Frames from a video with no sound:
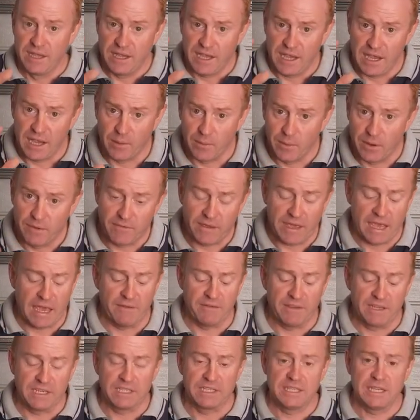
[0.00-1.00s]
However,
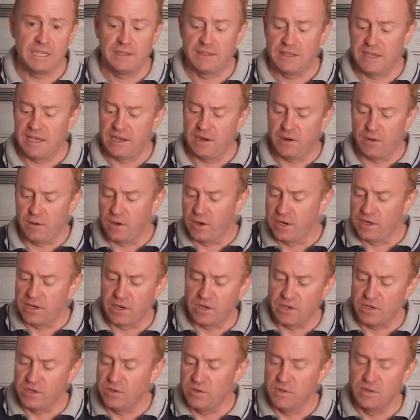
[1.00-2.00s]
having said that, I
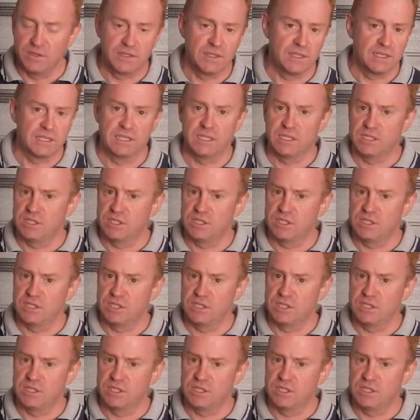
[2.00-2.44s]
don't use this.